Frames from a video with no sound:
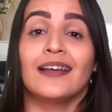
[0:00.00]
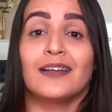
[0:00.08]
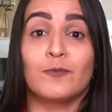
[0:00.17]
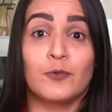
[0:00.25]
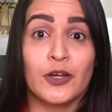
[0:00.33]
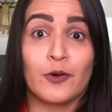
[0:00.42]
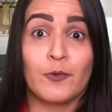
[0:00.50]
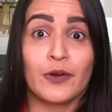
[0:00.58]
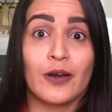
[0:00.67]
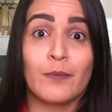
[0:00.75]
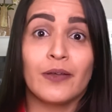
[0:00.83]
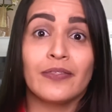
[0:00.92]
We are
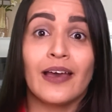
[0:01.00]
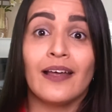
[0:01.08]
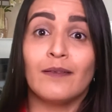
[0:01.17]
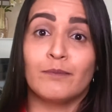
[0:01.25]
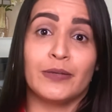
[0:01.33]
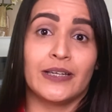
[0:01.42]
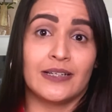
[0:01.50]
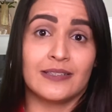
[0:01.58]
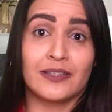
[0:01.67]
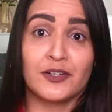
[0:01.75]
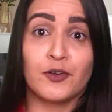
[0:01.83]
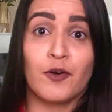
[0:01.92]
aware about that because
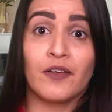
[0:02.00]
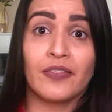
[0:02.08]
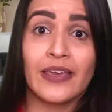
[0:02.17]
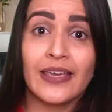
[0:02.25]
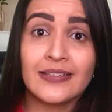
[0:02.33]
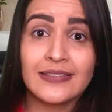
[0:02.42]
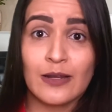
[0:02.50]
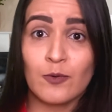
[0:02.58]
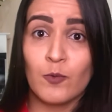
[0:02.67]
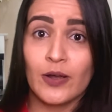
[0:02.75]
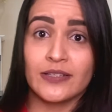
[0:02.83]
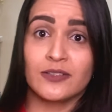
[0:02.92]
the Northeast
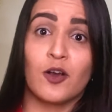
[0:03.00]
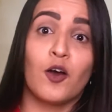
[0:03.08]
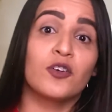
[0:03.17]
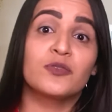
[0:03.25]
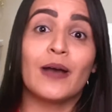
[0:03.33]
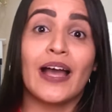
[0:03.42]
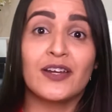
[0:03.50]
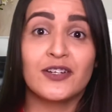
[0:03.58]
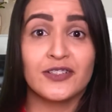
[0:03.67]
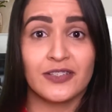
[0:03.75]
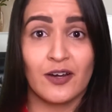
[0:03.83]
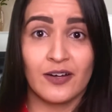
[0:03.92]
and West Coast
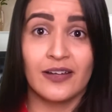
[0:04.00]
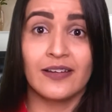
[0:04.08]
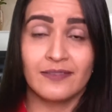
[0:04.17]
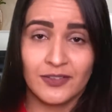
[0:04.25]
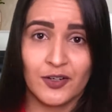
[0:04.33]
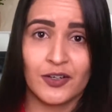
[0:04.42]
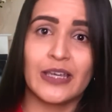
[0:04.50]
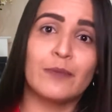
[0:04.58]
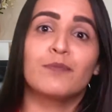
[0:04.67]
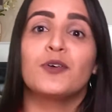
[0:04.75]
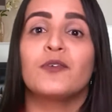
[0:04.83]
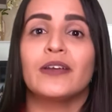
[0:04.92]
buyers are, you know, keep
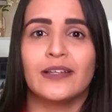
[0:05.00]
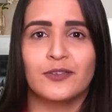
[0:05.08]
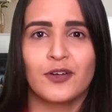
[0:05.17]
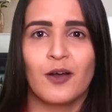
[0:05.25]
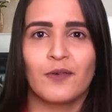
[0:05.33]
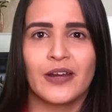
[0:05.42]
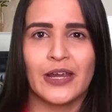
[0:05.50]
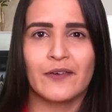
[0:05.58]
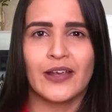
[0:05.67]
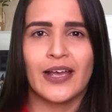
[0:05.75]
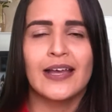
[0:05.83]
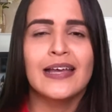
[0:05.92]
moving to our
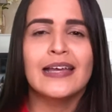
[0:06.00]
area.